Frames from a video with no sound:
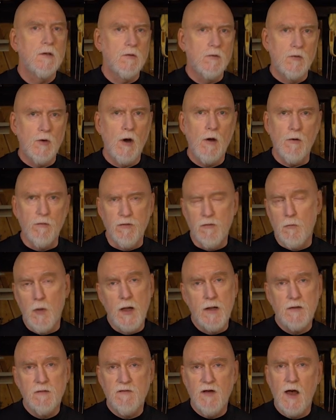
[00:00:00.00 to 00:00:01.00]
Growth
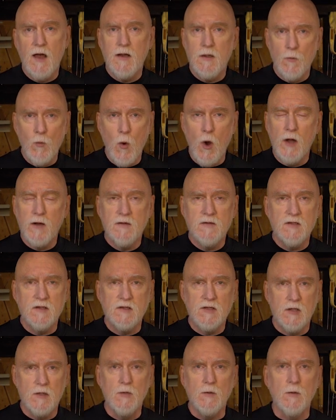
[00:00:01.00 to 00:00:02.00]
by dividing one into
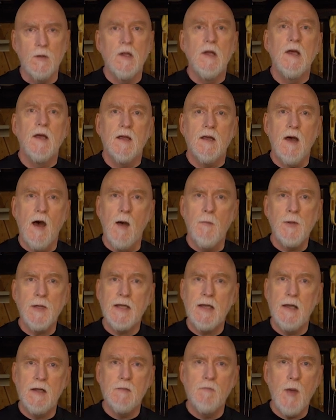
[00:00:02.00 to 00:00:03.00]
two,
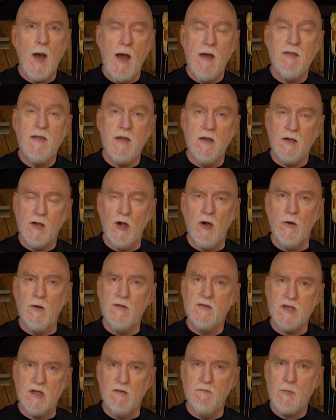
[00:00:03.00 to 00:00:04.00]
complicated by the
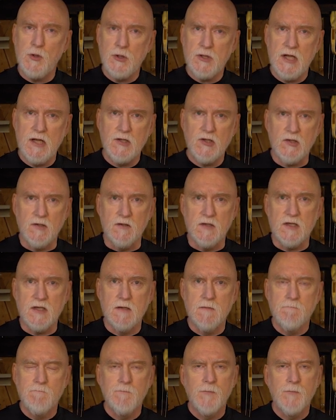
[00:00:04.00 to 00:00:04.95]
occurrence of mutations.